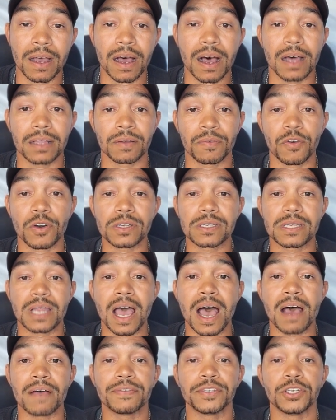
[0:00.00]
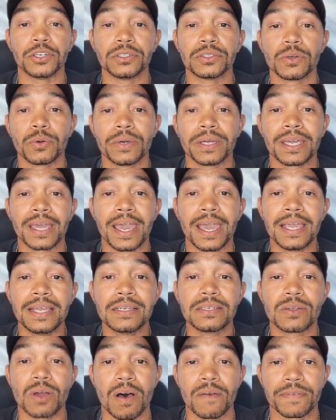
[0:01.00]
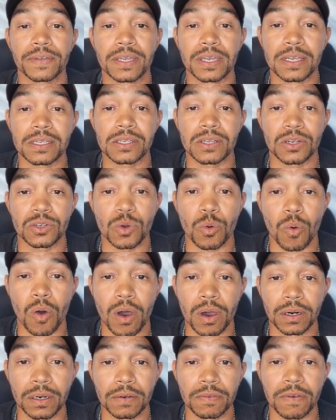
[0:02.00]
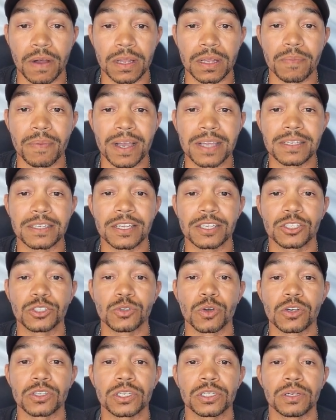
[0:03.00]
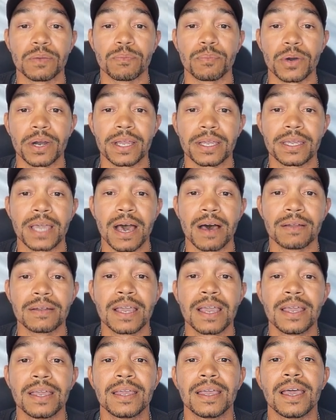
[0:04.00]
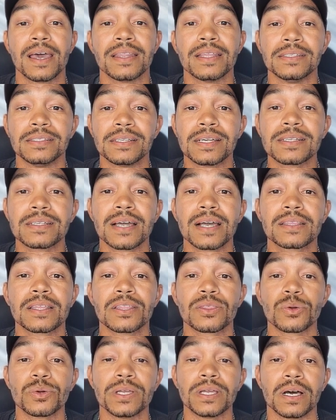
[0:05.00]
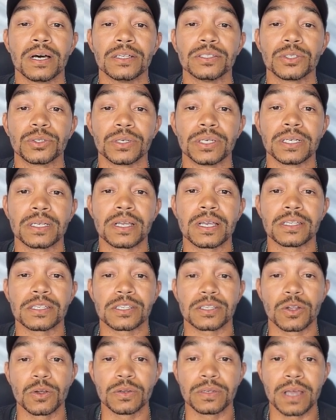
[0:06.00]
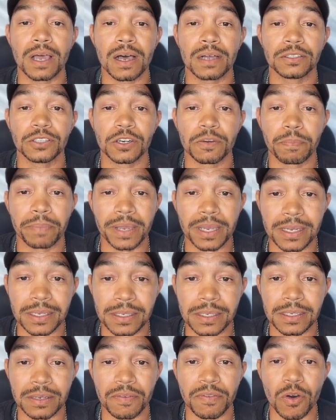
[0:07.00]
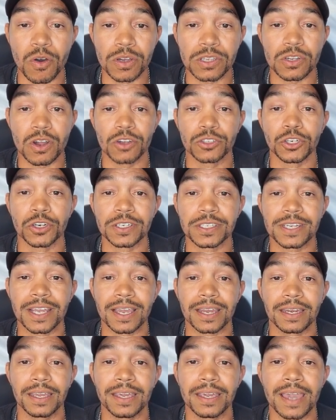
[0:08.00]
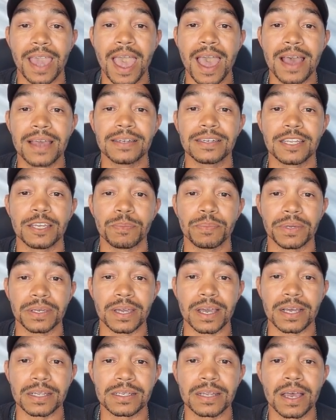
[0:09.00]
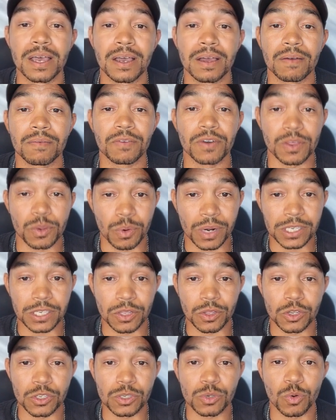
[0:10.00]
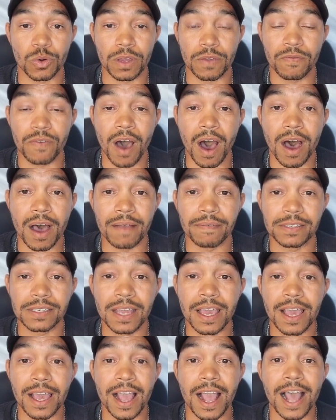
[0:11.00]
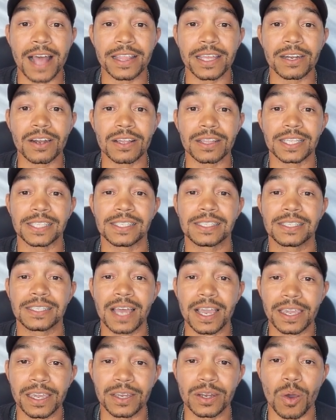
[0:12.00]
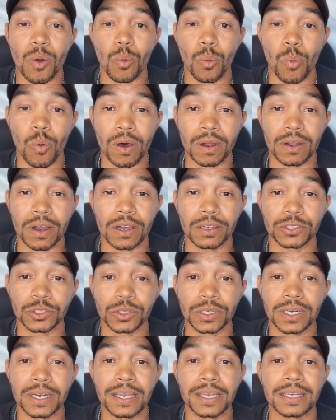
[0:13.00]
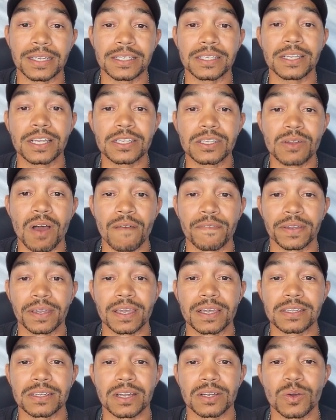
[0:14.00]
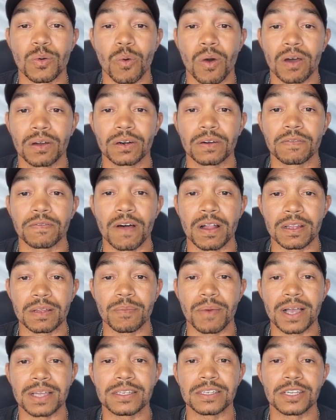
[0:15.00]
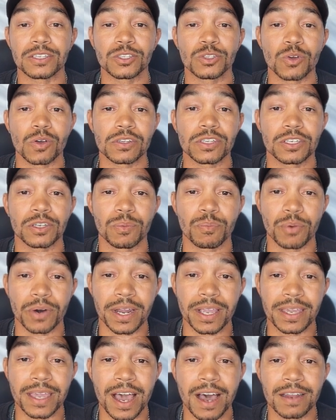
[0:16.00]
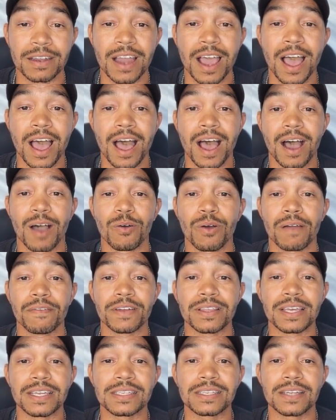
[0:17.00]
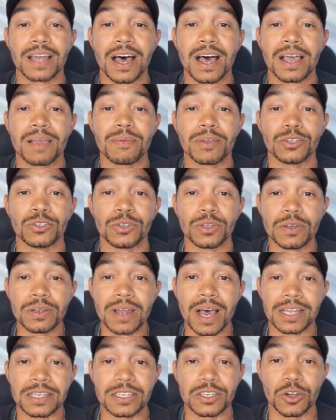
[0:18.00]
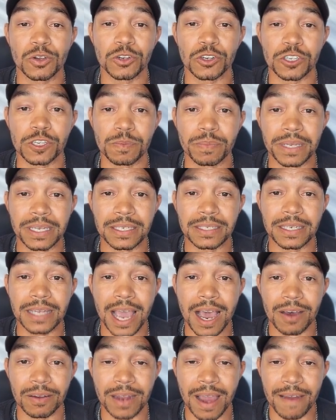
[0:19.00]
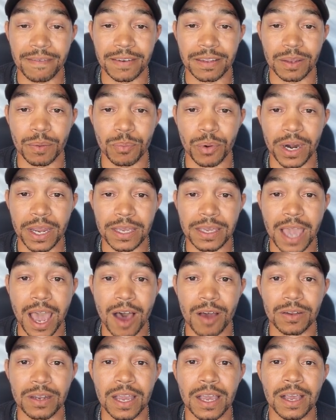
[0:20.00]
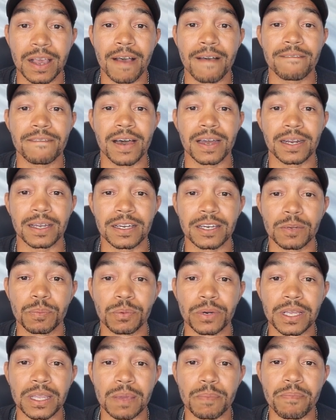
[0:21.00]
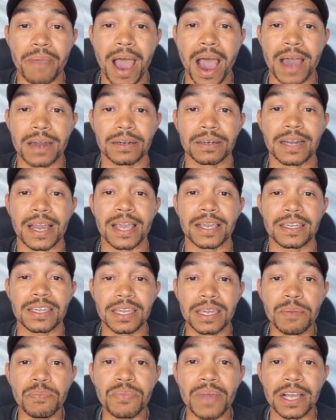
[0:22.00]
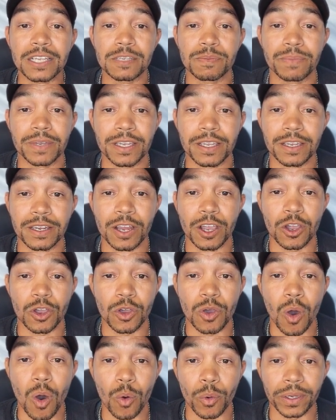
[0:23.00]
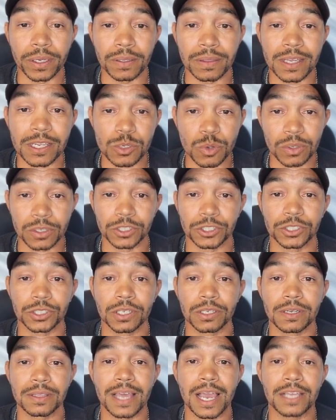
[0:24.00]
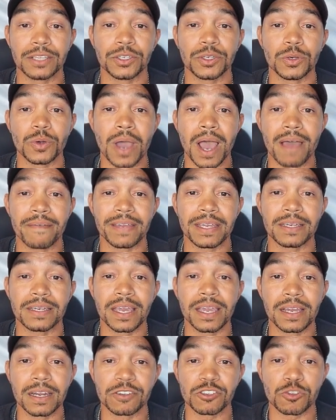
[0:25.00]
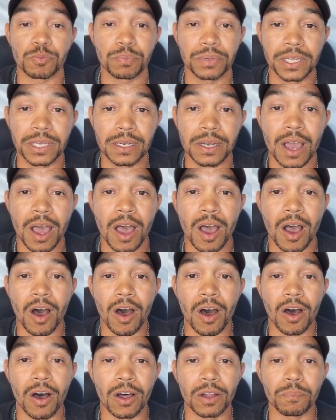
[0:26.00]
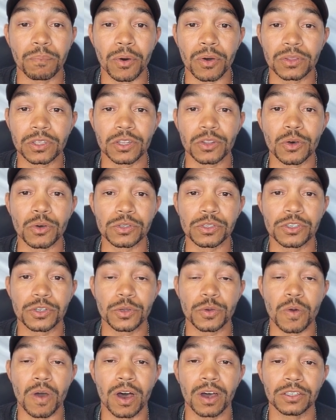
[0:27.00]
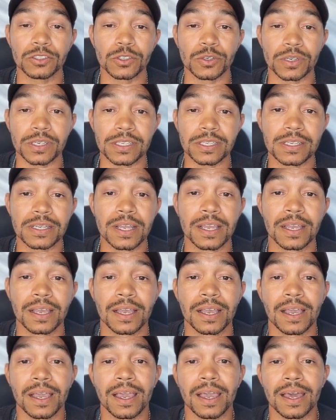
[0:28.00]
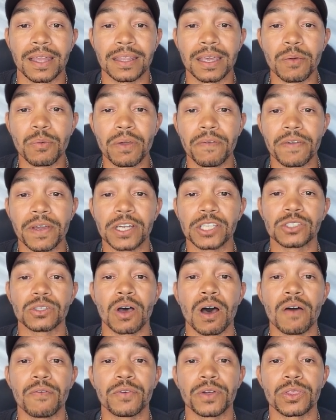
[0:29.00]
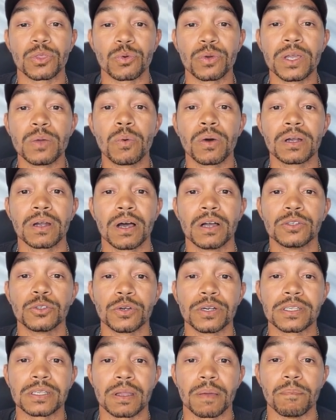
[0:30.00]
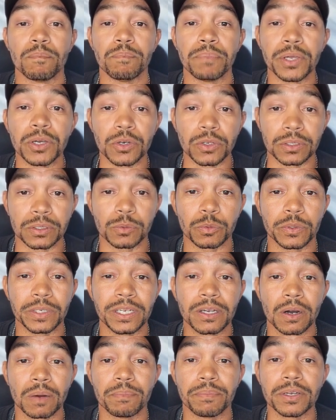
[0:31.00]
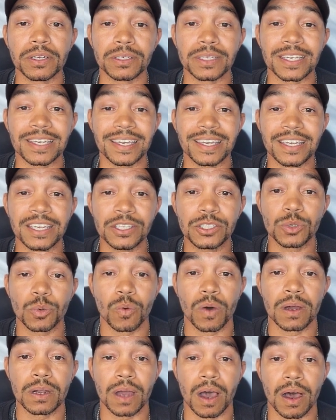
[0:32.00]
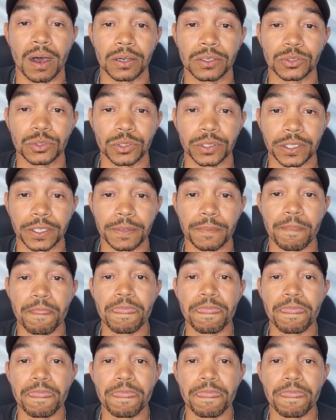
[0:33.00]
On the first half, you're doing 8 dolphin kicks underwater, followed by 6 strokes in your breakout. And then just like the 300, slow down your pace to focus on your technique and DPS for the rest of those 25s. And then on the second 100, it is 6 dolphin kicks underwater, followed by 6 strokes in your breakout. However, this time, do not slow your speed down after the breakout. Find a good breathing pattern and keep that speed going. This will ensure that you have a negative split on both of those 200s. And then we finish off with 3 100s build. We are building each 100.